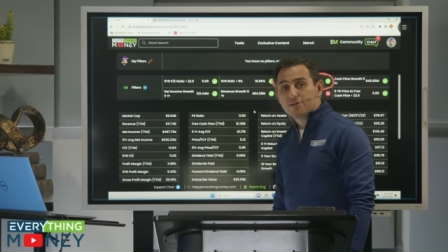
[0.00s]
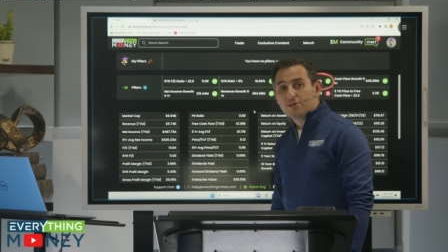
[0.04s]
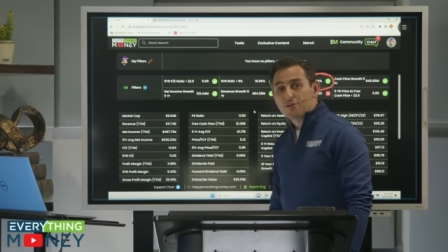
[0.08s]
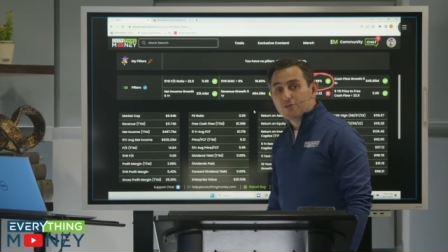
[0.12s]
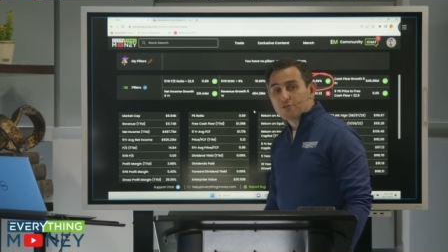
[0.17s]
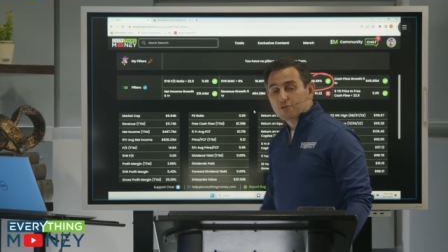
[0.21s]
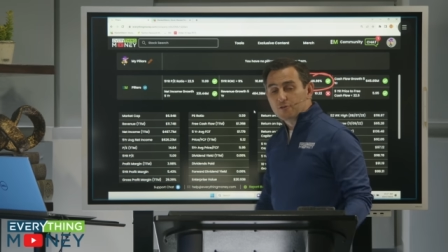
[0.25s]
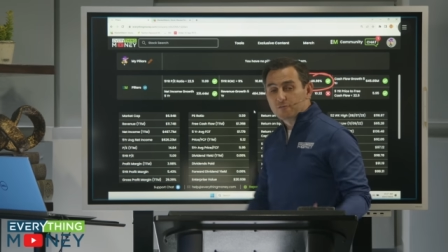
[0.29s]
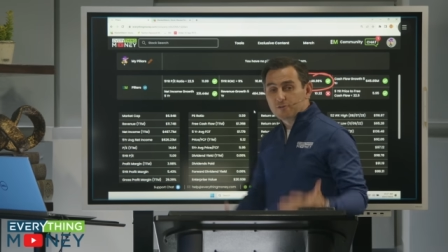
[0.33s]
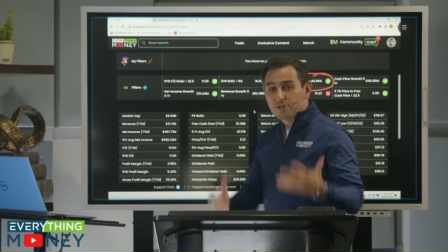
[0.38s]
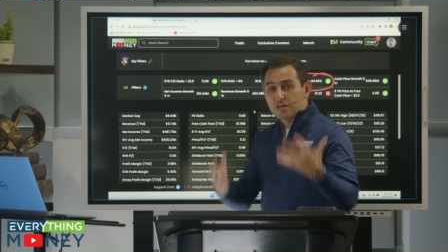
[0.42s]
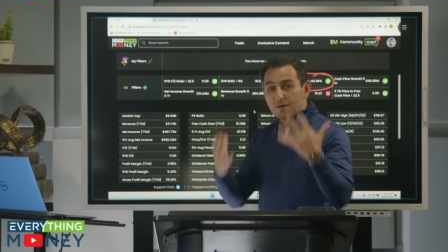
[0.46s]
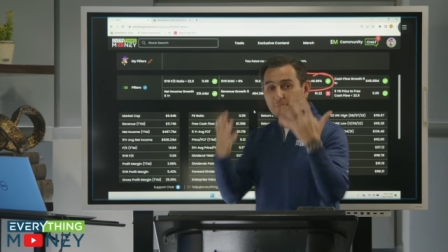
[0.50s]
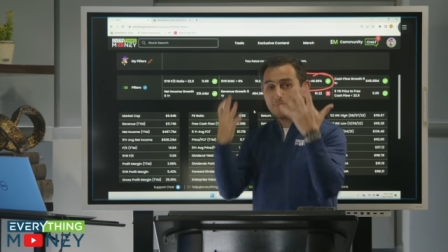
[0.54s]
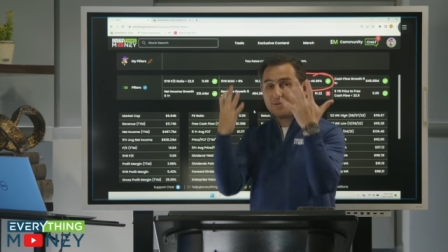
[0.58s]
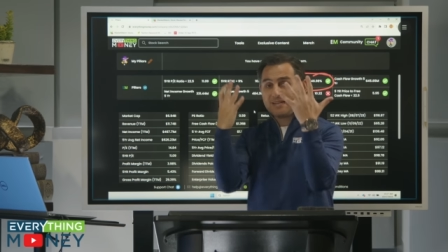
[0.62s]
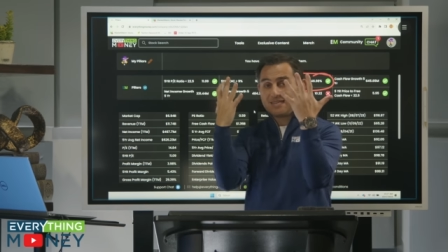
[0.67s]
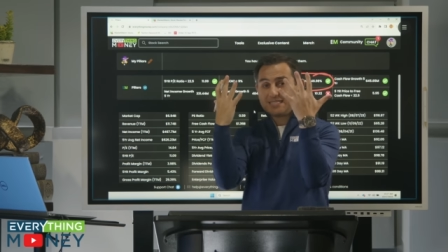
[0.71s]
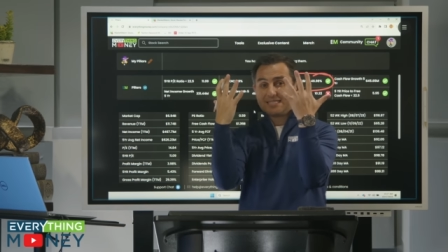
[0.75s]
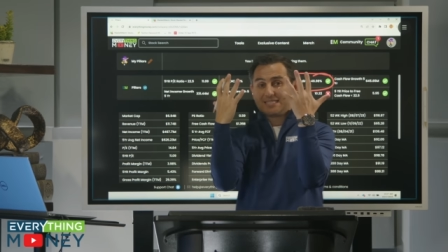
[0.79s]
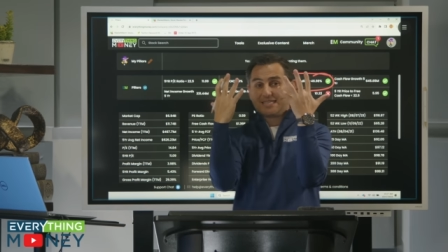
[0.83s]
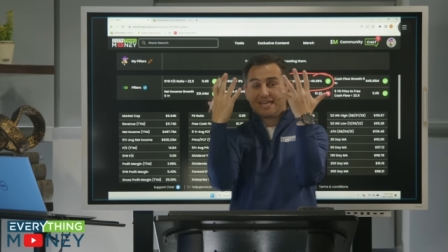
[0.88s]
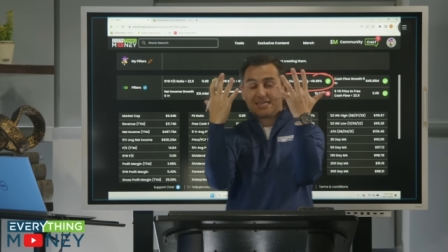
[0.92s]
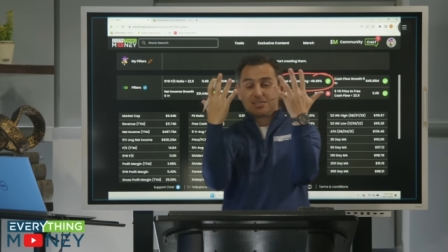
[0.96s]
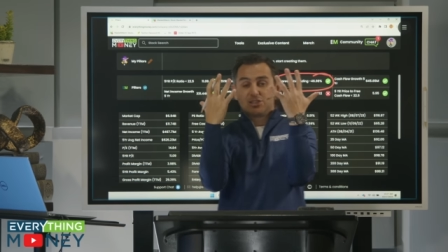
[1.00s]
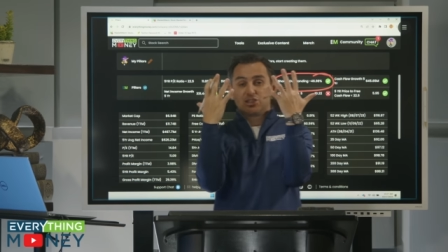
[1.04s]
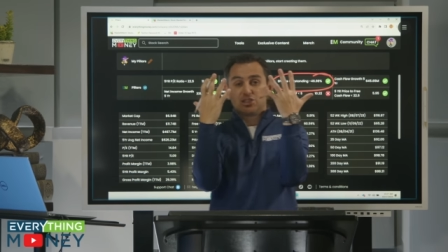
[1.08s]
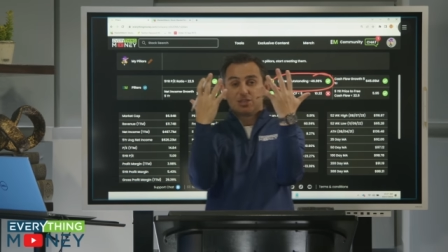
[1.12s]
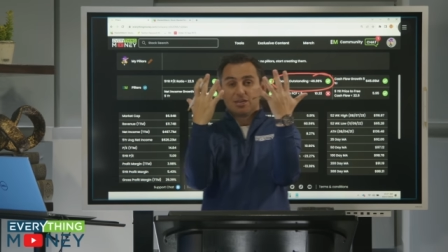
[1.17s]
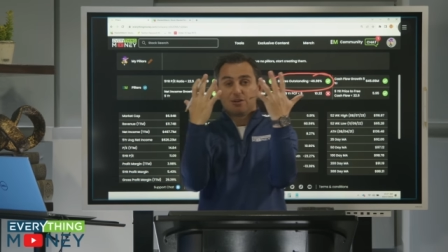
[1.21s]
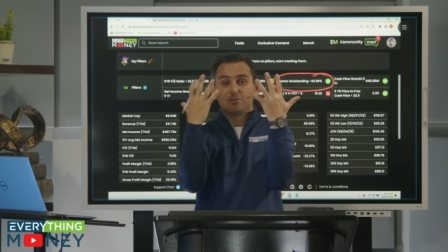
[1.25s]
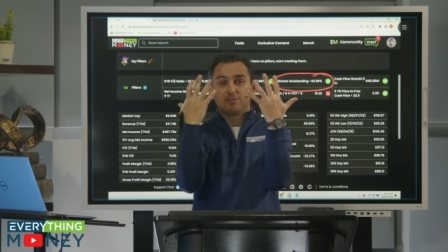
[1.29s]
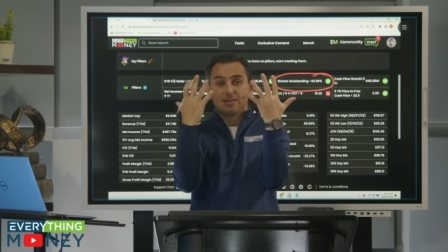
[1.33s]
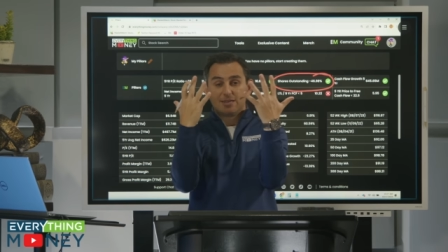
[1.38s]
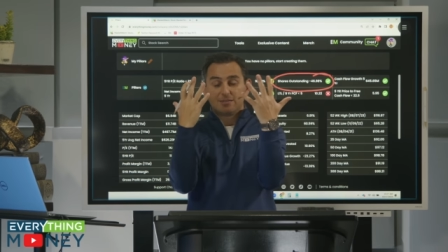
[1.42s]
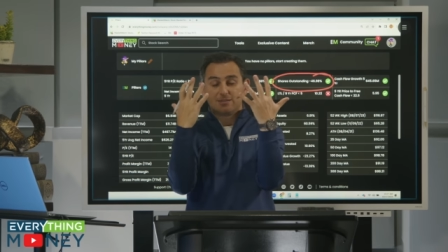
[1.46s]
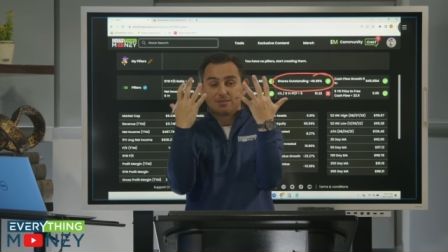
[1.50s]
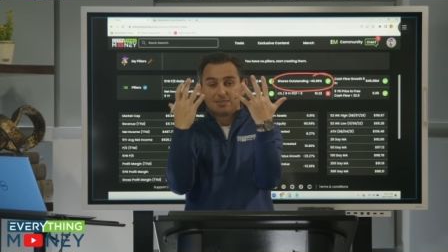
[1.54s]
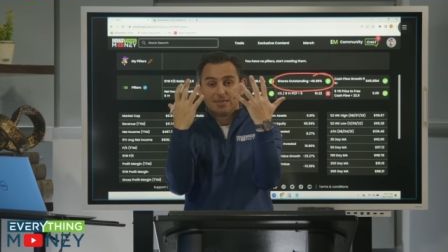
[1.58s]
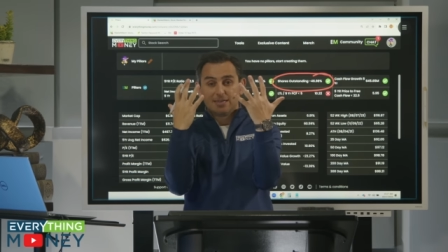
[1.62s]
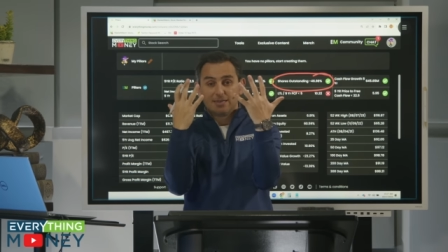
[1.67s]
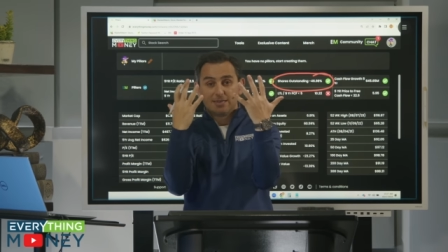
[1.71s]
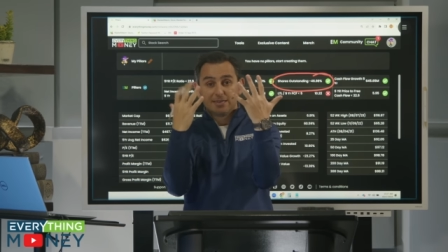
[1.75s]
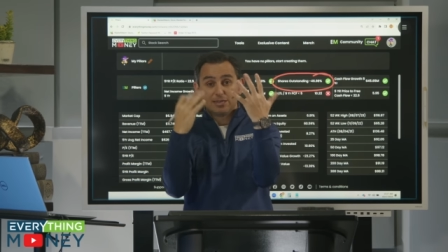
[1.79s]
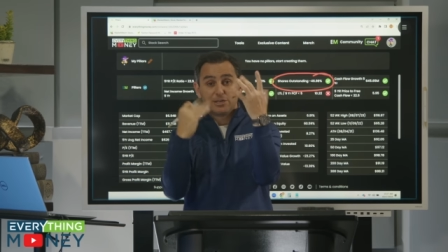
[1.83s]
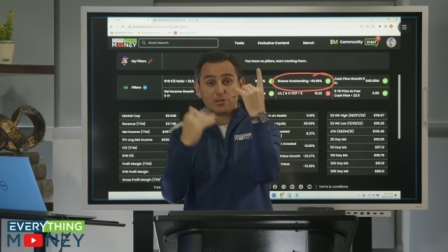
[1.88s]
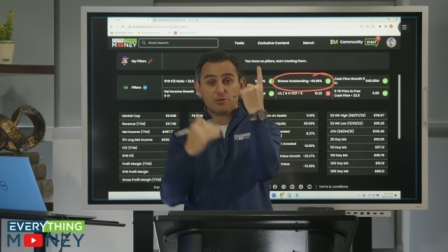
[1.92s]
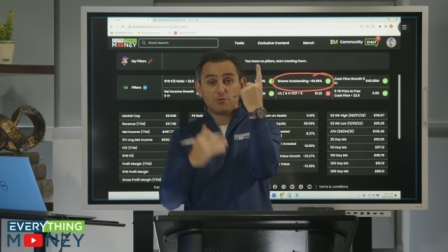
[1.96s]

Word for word: So, if a company has 10 shares outstanding and